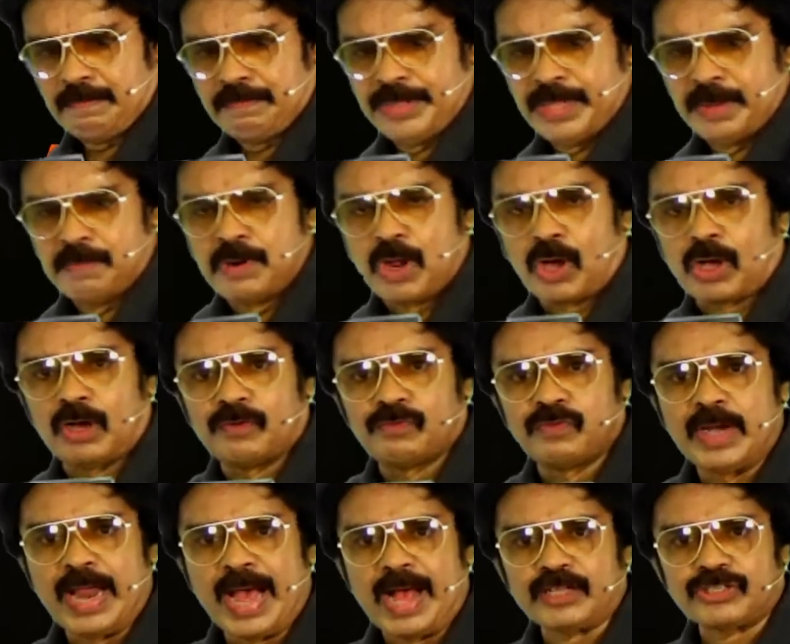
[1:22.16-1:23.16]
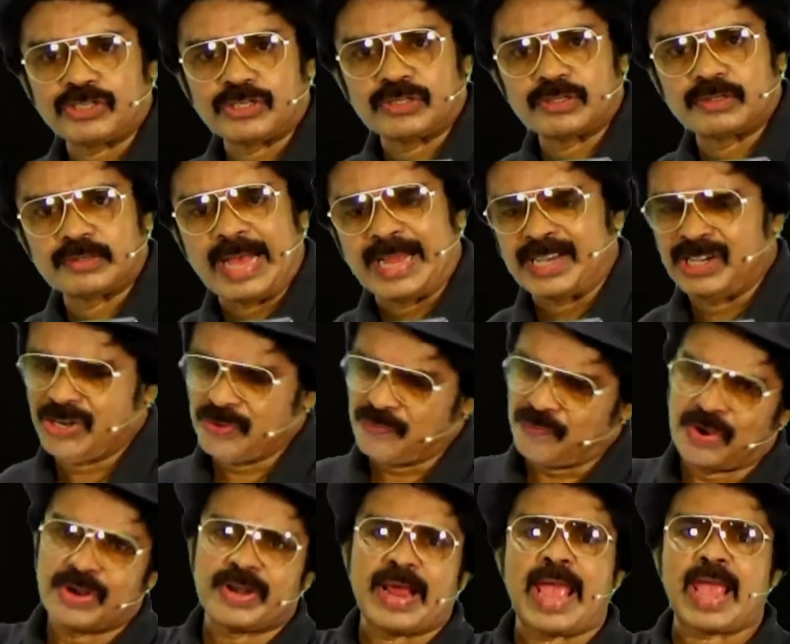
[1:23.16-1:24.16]
the block of glass at
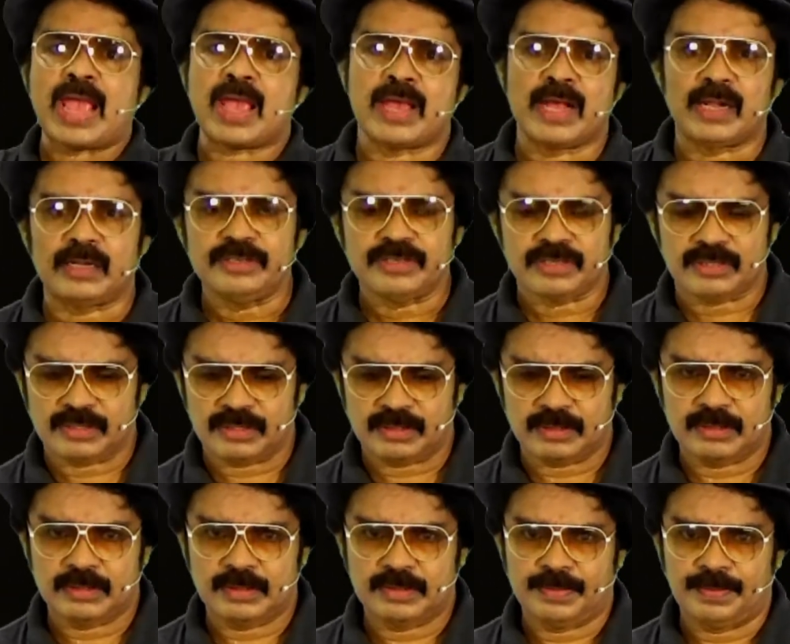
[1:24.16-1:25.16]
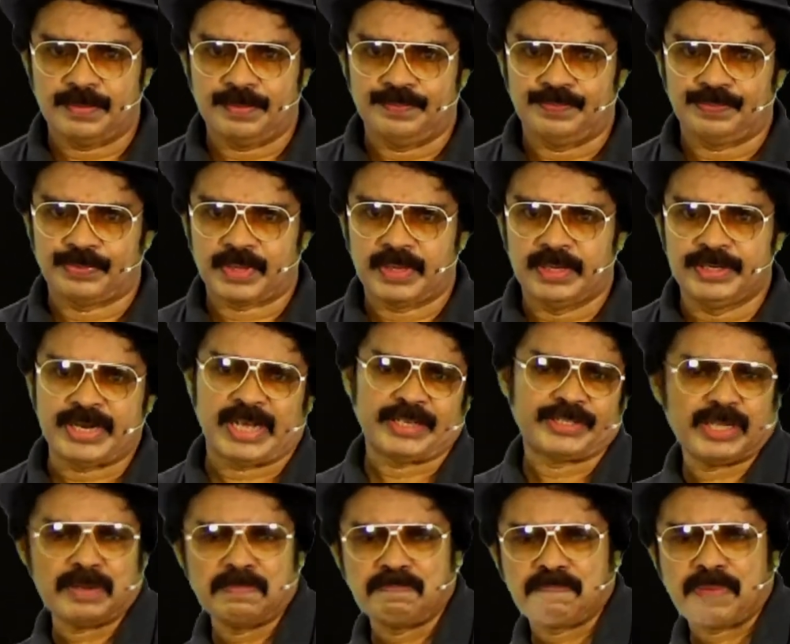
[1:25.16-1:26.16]
different angles. Does
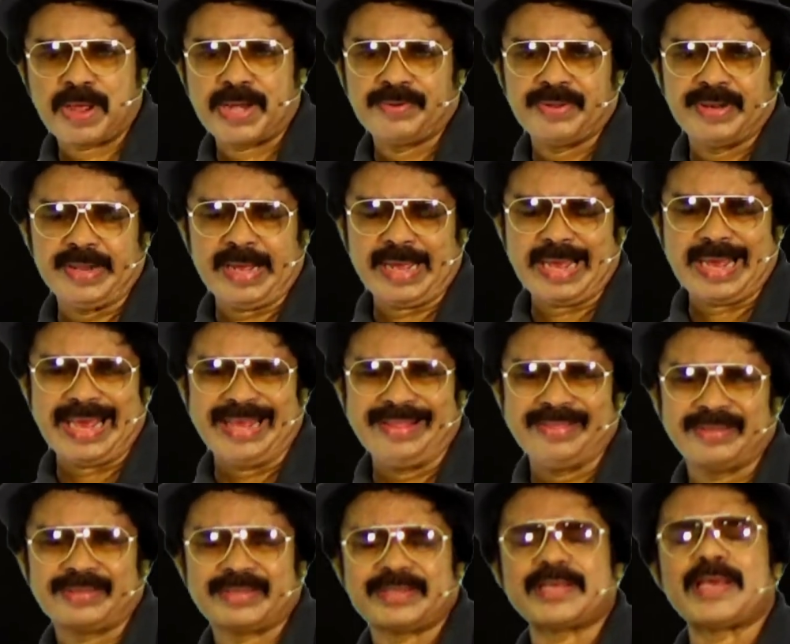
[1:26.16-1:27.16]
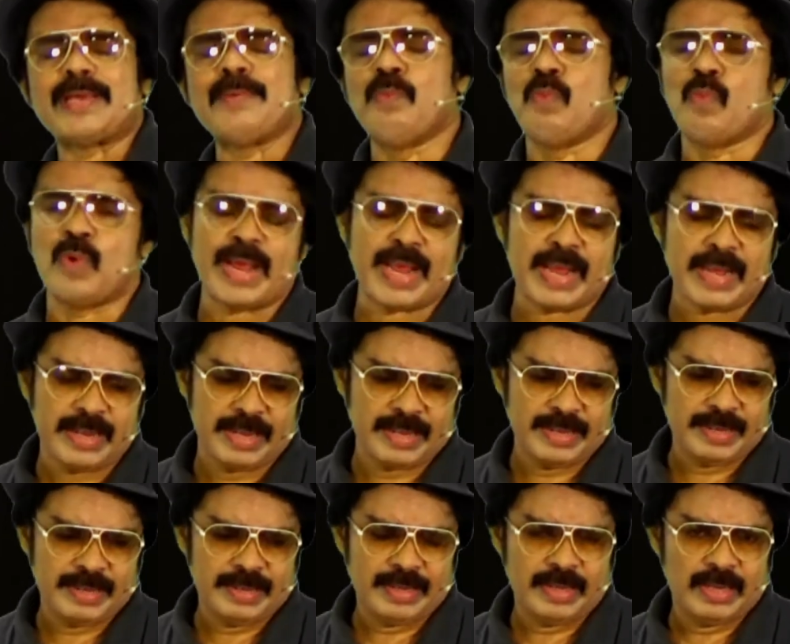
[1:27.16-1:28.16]
it bend in the same way
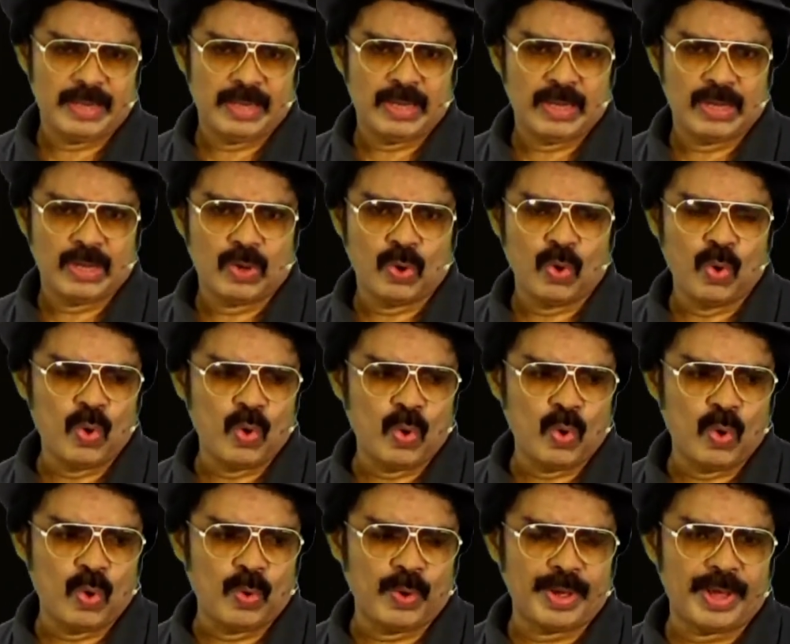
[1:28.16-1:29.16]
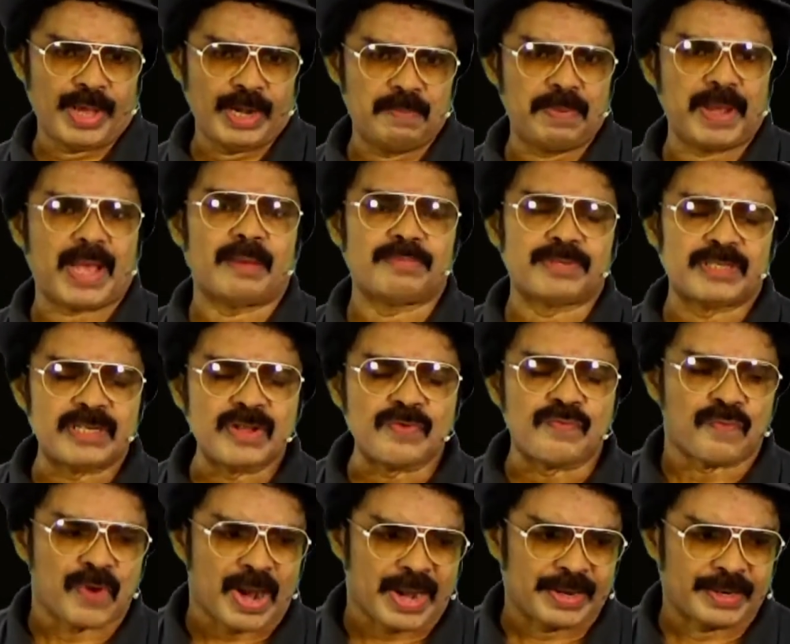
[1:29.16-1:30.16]
or it becomes
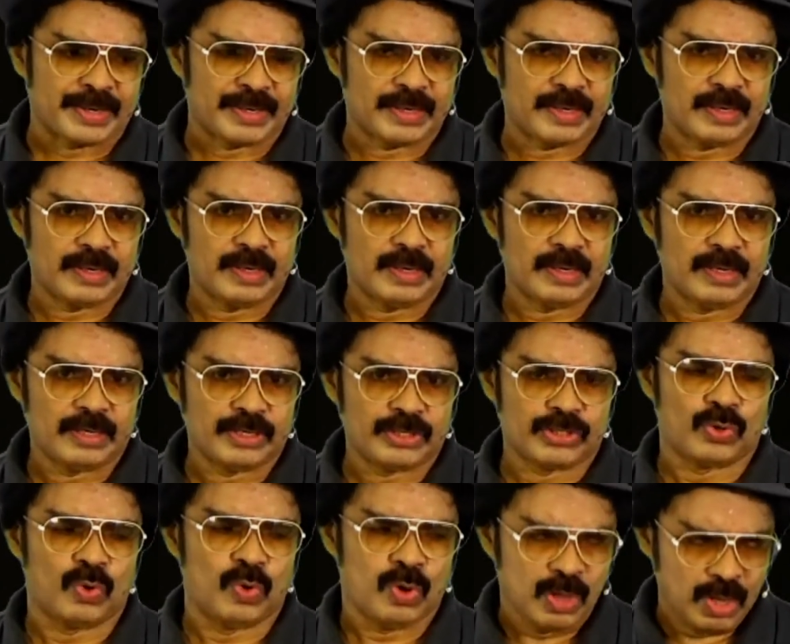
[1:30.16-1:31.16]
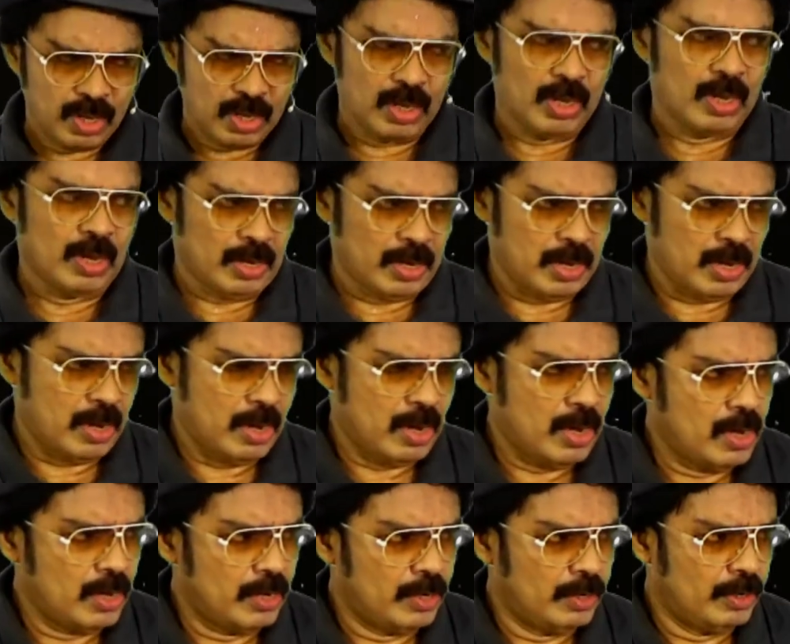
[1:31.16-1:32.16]
different? So
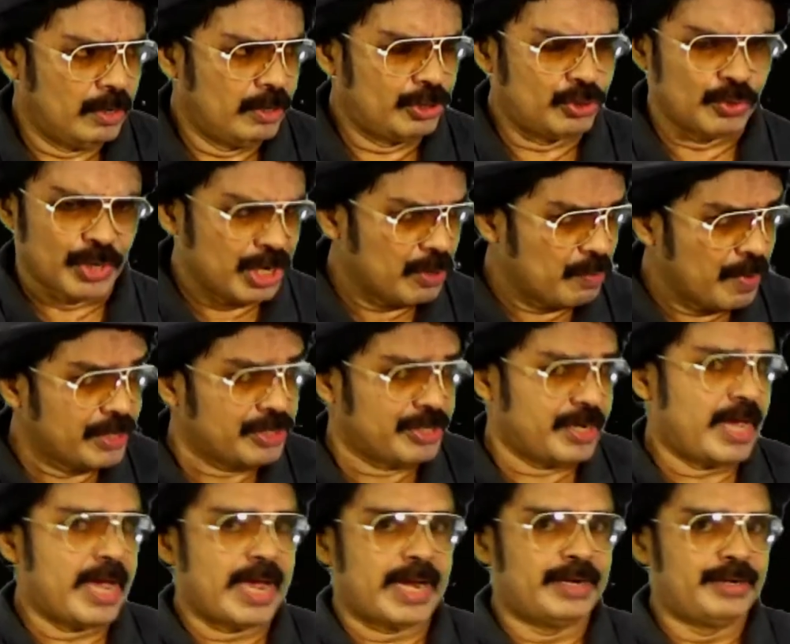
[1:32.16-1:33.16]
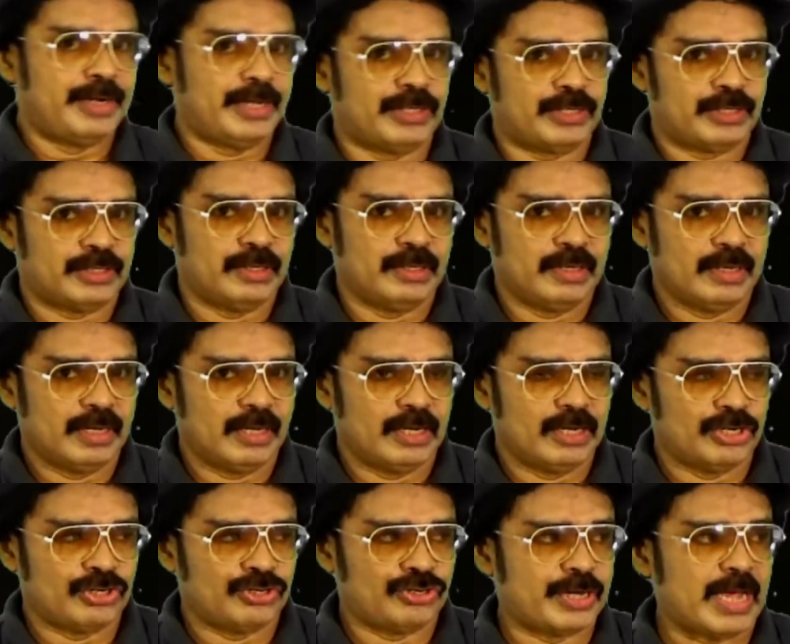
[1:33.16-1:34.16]
to investigate this,
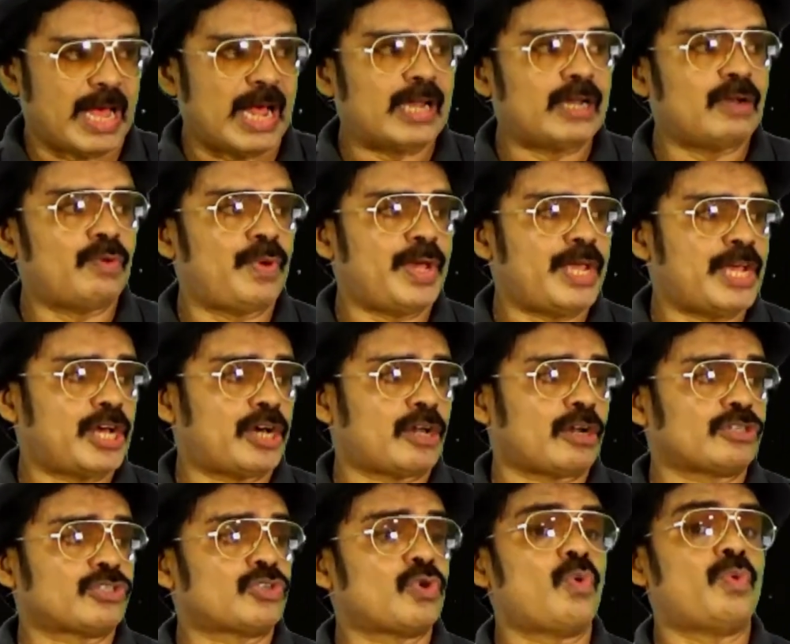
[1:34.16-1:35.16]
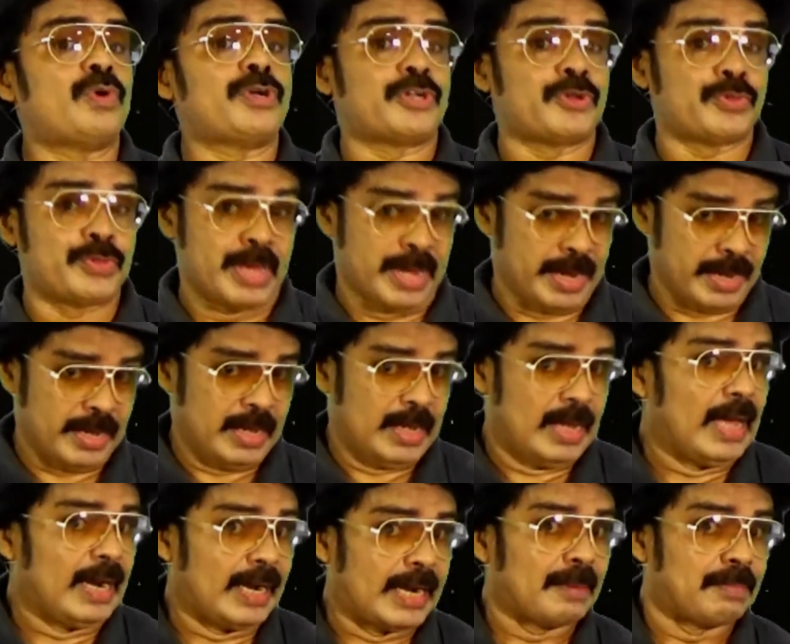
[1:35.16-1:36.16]
shall we cross over to the
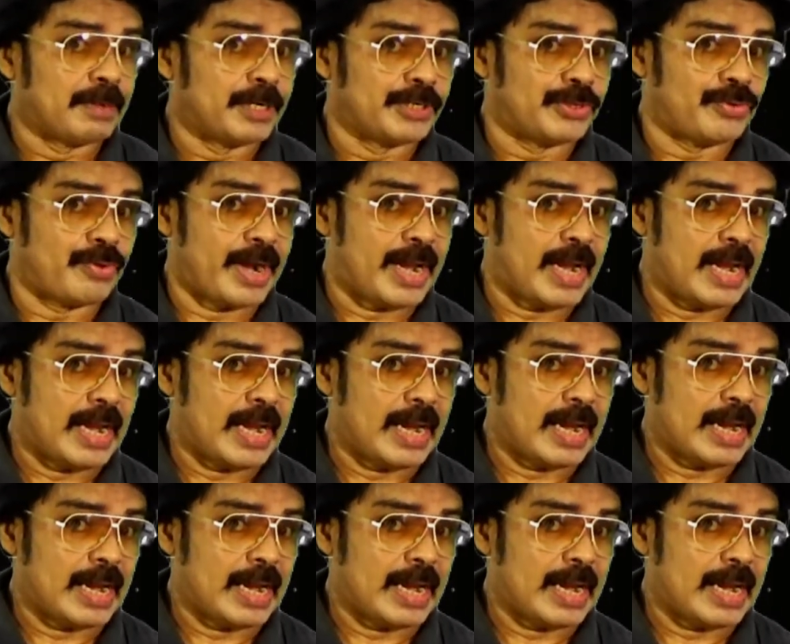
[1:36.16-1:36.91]
laboratory?